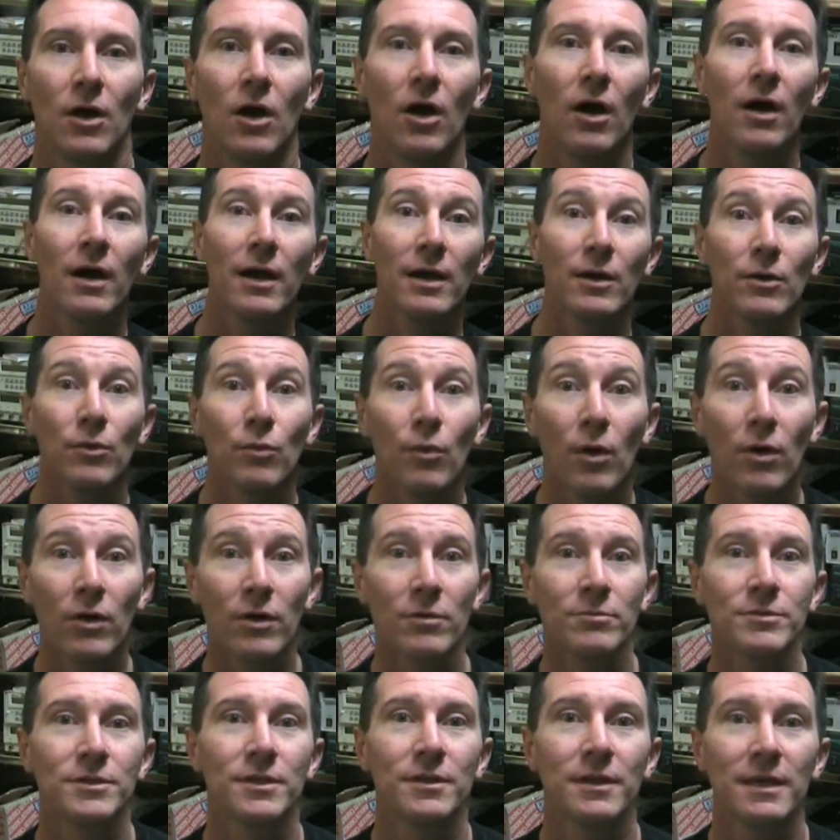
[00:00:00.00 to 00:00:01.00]
Hi,
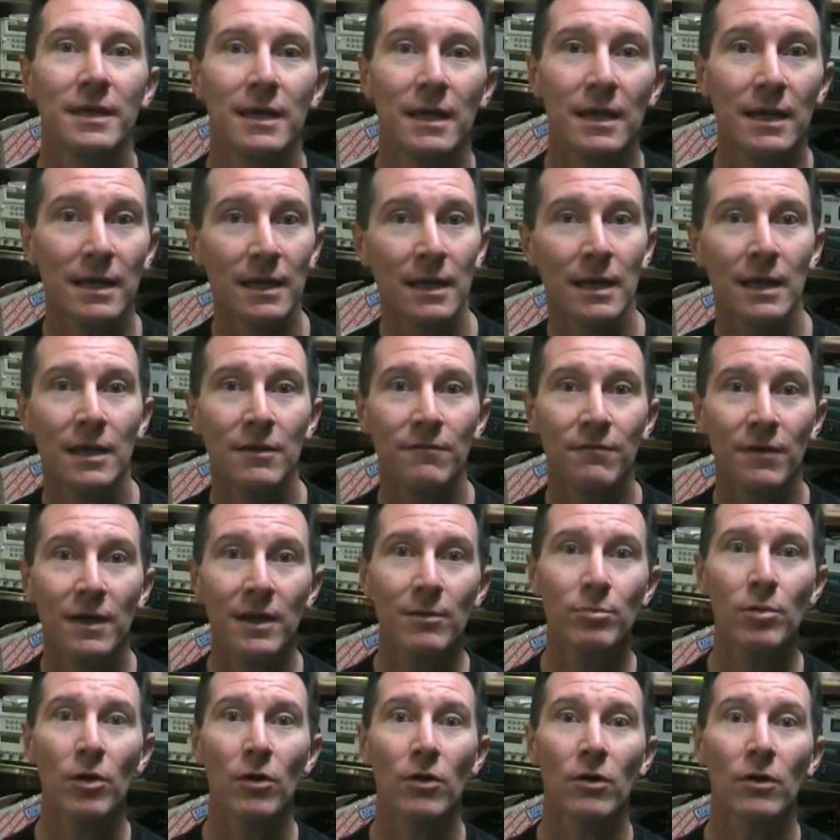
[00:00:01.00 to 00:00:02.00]
welcome to the
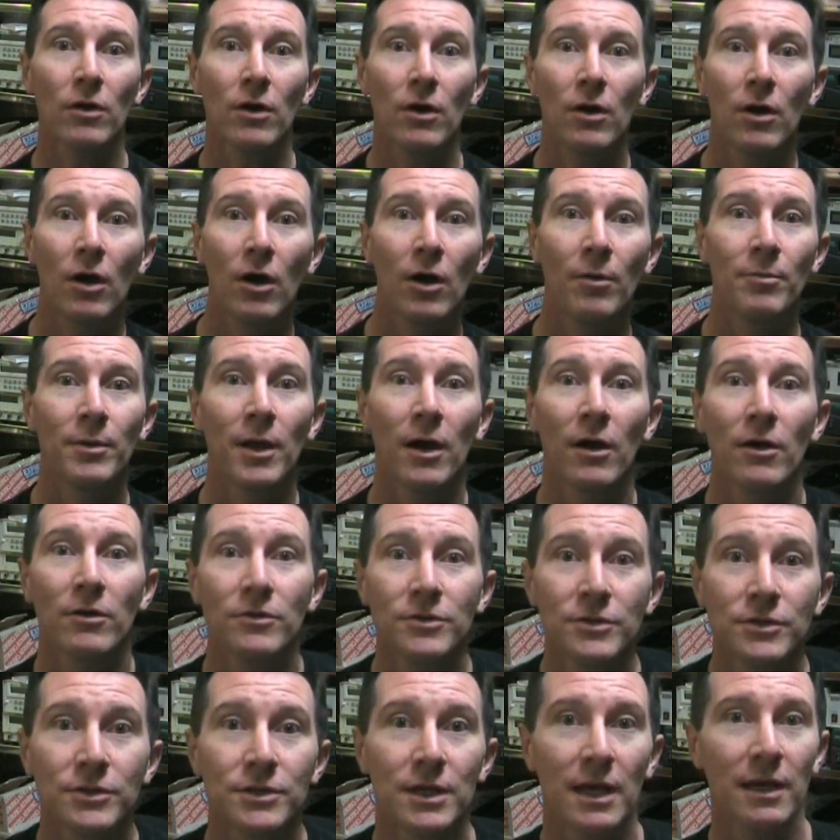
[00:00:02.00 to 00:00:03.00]
EEVblog. I'm your
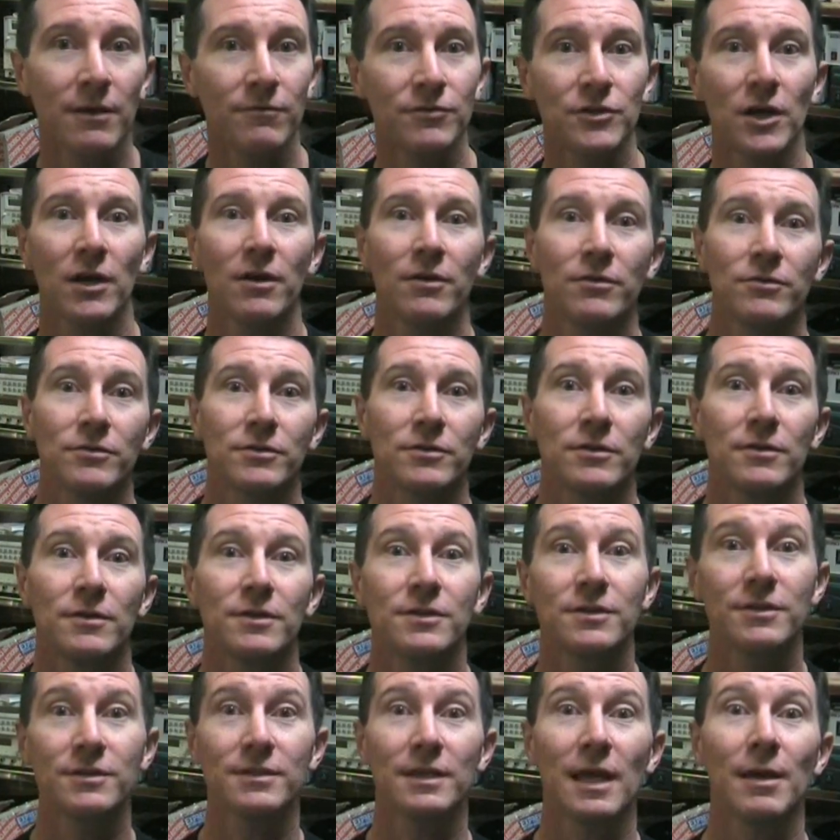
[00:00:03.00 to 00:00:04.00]
host, Dave Jones.
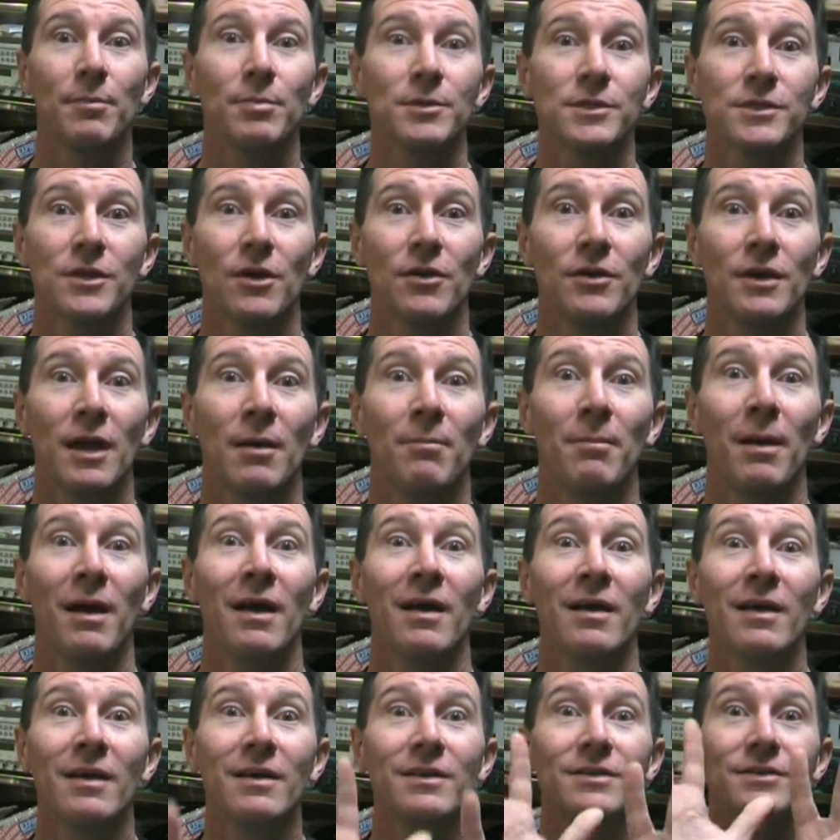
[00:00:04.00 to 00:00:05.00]
This is episode
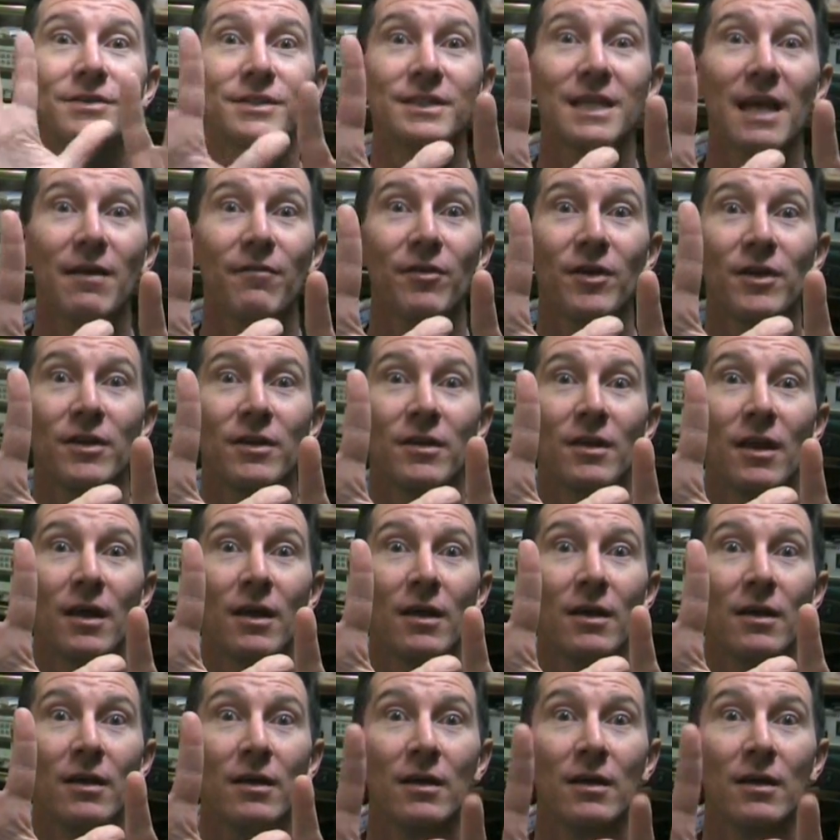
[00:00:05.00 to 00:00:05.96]
number 7.